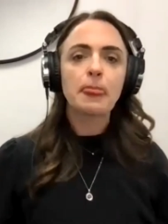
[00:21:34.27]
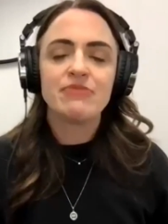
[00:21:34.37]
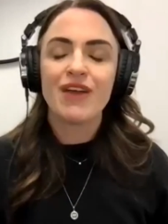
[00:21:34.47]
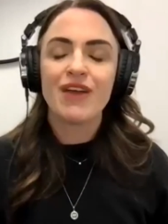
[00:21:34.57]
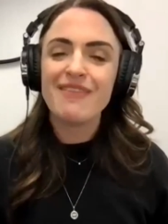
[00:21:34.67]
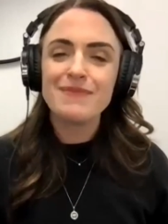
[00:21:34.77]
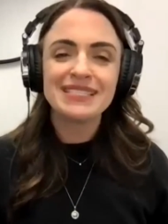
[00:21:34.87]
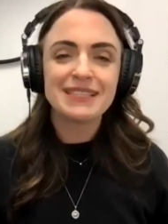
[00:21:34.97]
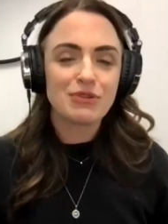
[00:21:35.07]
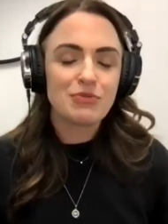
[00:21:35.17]
There have been
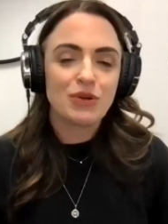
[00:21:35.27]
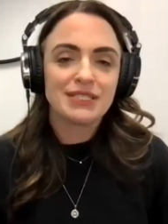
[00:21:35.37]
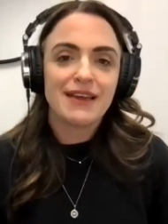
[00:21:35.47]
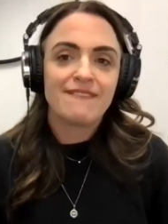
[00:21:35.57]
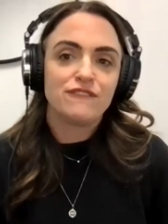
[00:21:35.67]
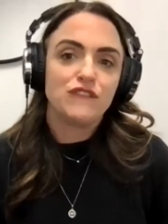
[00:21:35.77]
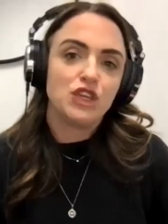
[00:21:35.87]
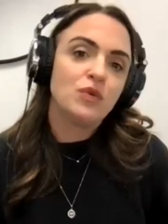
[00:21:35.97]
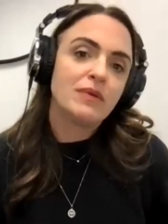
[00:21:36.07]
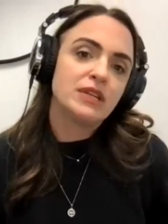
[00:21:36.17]
some reports of
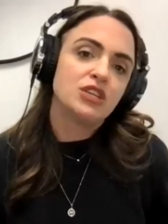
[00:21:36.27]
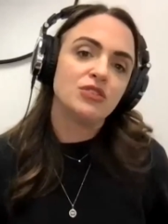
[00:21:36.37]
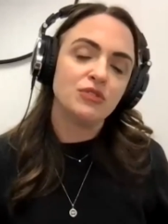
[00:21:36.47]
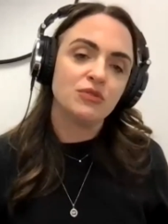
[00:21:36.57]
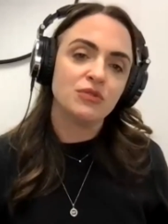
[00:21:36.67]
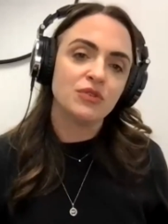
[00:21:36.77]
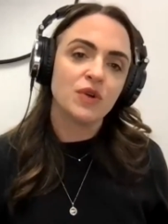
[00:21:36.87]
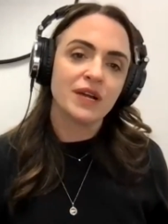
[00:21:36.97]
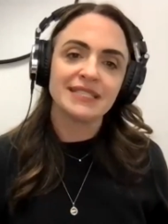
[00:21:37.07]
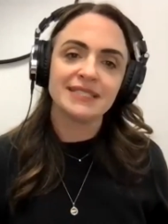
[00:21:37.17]
few women who
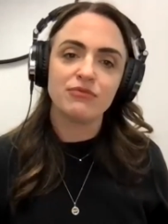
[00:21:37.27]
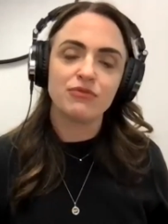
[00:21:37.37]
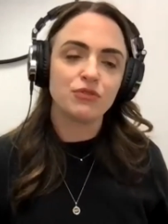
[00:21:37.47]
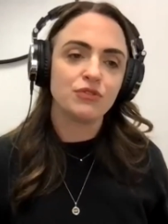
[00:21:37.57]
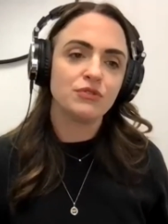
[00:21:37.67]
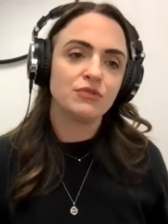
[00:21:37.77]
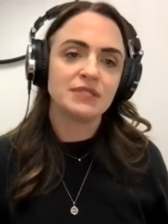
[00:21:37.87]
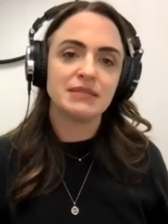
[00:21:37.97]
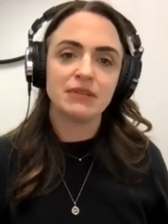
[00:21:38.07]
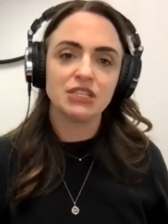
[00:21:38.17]
orgasm through
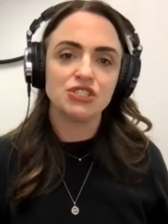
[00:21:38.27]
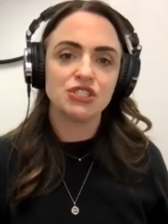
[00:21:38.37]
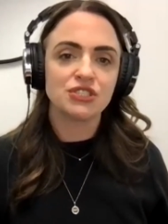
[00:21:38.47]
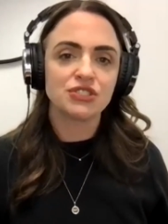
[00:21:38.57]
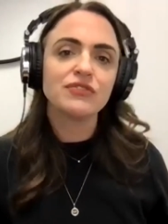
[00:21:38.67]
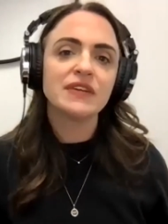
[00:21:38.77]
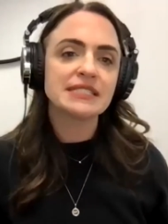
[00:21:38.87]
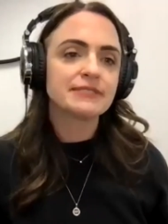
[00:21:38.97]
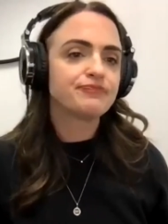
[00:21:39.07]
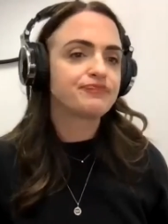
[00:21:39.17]
stimulation to the
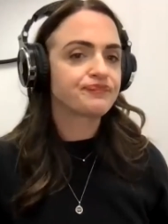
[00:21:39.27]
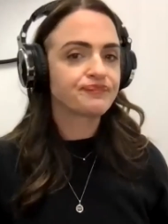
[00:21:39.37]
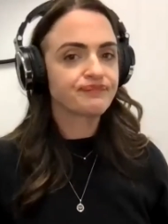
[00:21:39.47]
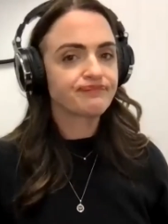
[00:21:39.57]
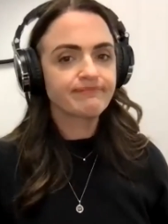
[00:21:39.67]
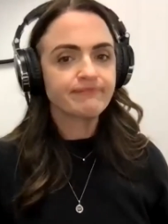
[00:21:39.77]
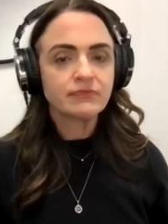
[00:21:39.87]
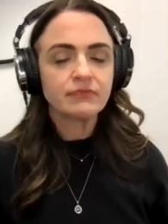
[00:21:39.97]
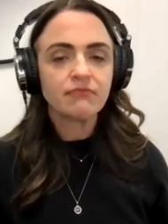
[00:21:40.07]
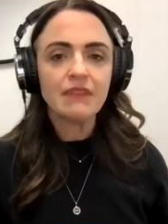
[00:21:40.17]
cervix.
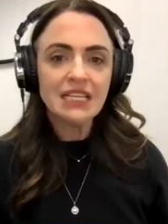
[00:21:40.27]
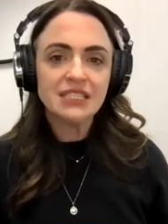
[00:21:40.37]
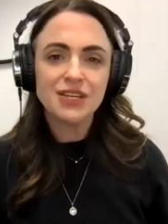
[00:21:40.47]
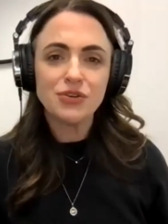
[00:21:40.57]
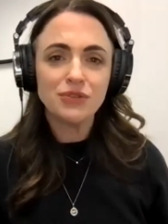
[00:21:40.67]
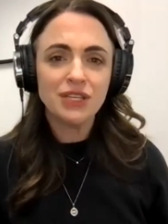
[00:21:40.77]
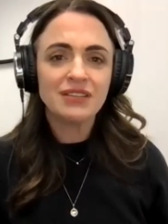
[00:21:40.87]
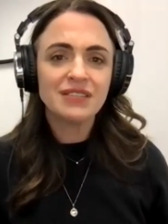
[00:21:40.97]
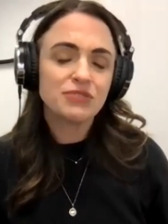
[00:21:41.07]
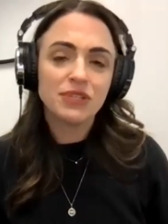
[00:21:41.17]
So
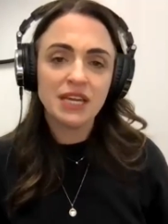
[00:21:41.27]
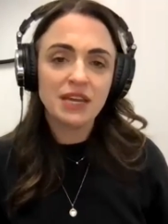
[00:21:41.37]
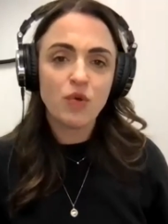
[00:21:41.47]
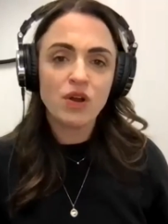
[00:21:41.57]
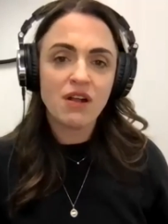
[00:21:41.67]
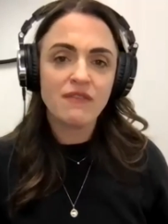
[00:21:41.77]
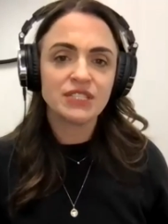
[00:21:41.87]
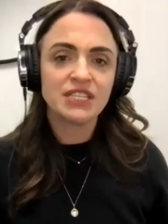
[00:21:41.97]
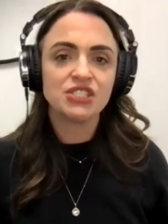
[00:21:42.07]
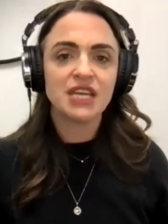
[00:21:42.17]
that's really an important
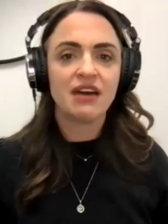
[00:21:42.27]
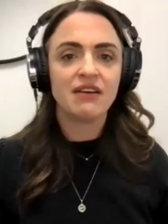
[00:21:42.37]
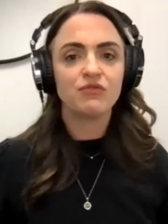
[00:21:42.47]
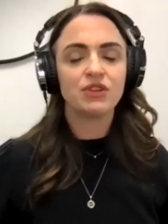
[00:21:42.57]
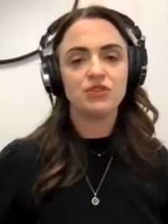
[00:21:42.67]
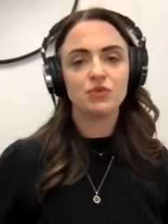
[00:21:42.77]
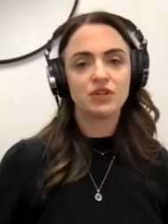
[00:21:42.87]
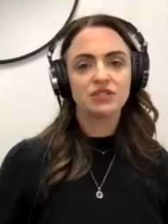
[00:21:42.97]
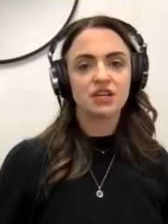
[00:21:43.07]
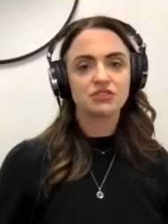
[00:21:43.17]
conversation to have with
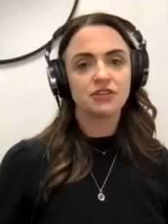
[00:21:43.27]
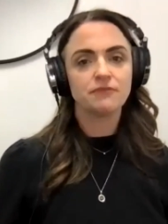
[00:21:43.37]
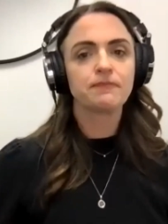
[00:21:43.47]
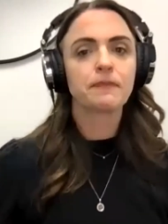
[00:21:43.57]
your doctor.